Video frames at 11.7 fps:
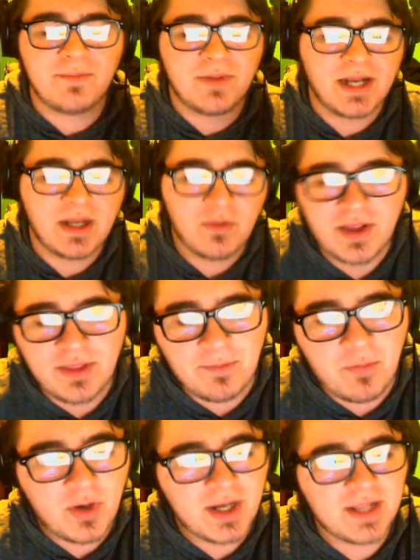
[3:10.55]
But anyway, the
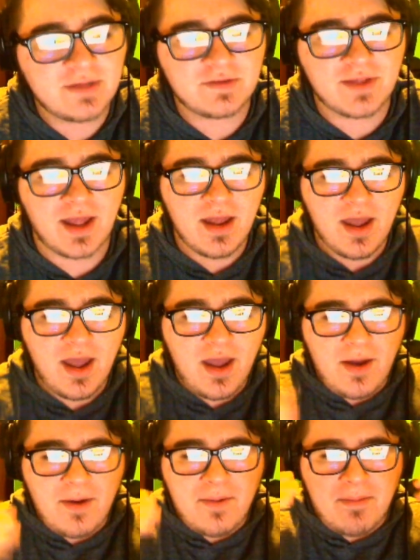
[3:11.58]
point is that
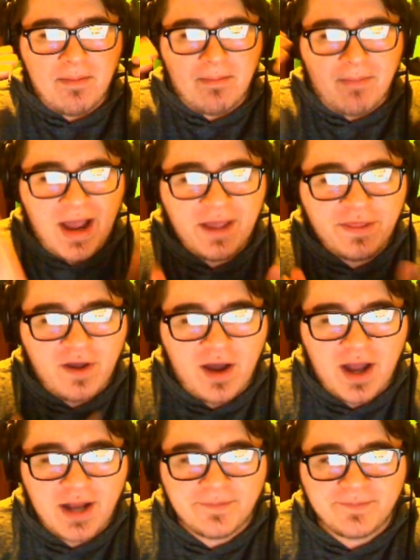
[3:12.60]
my
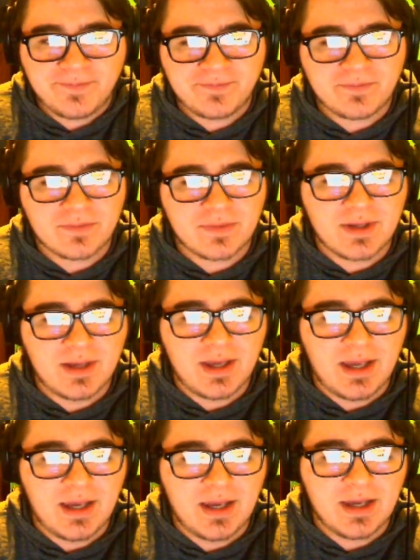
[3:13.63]
thought
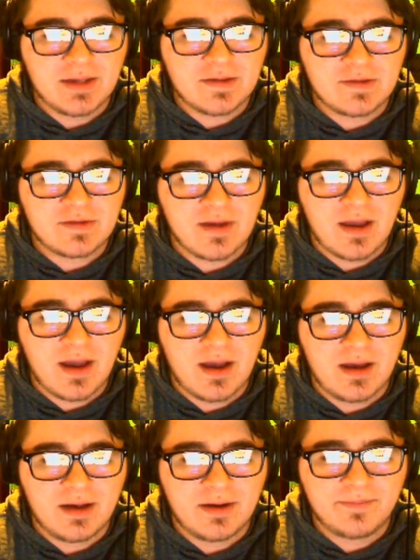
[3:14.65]
is
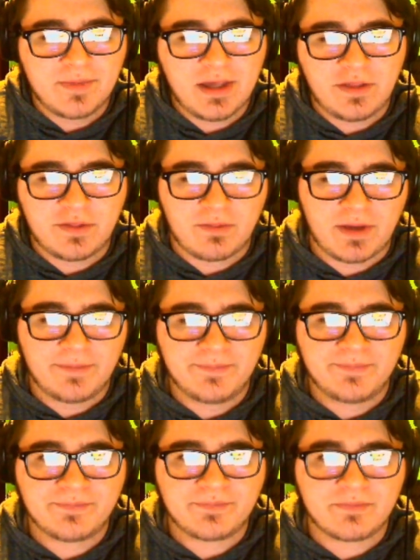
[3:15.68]
E3.
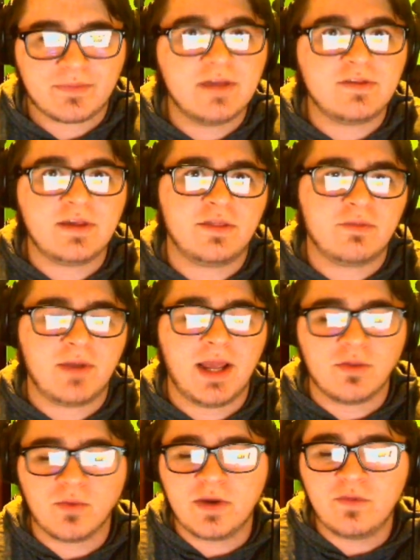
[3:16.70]

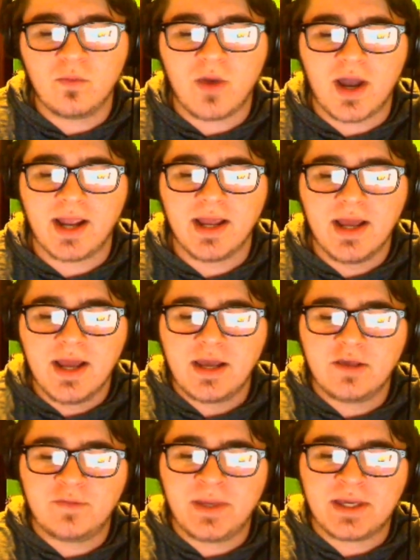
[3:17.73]
And the reason why
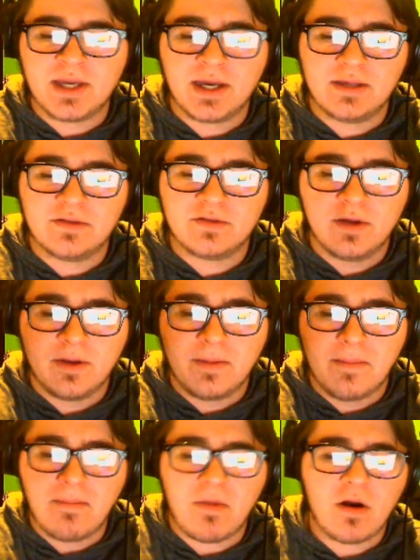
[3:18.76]
is because
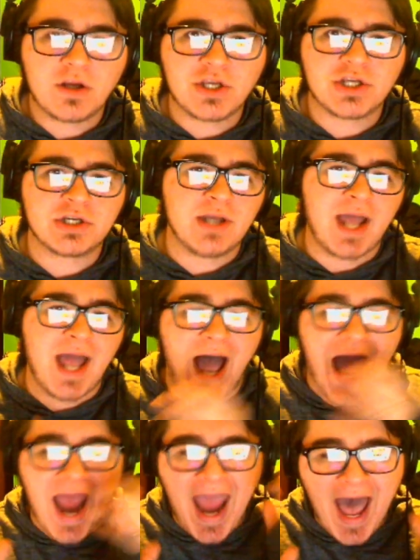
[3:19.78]
March,
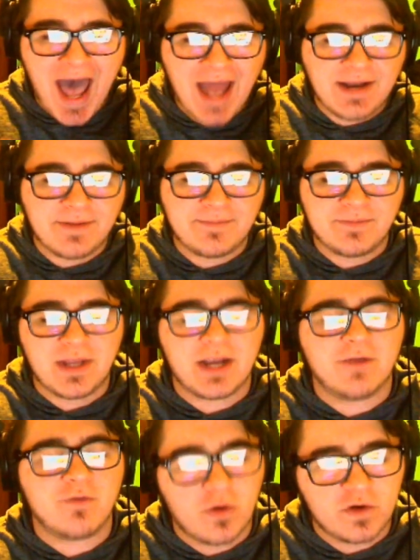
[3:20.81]
I had, like,
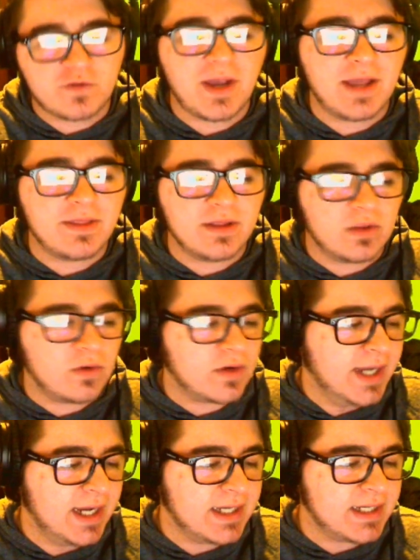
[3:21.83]
of course, we had the Laura
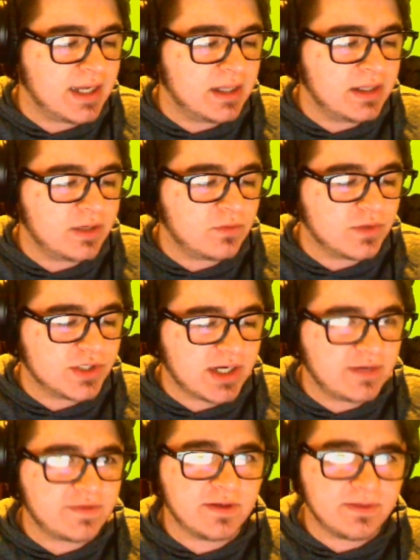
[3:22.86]
Kate Dale leak, which I
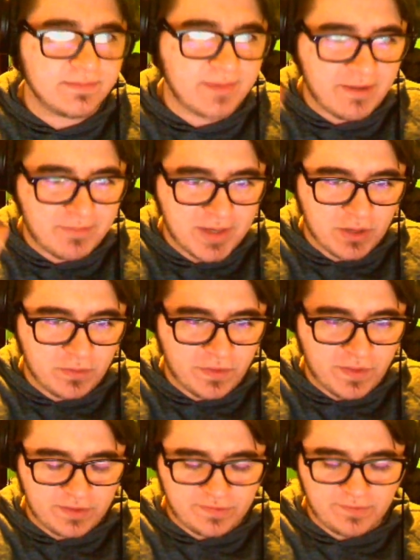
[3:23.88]
still have my own
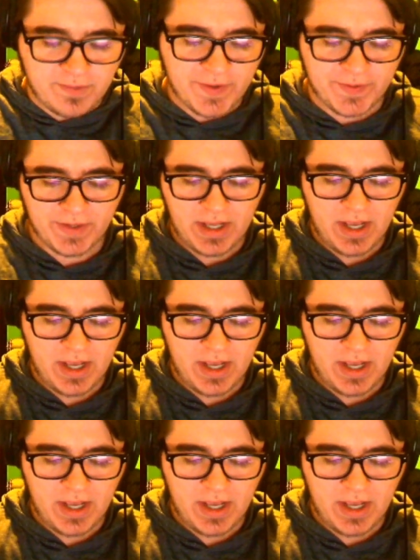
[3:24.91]
thoughts about.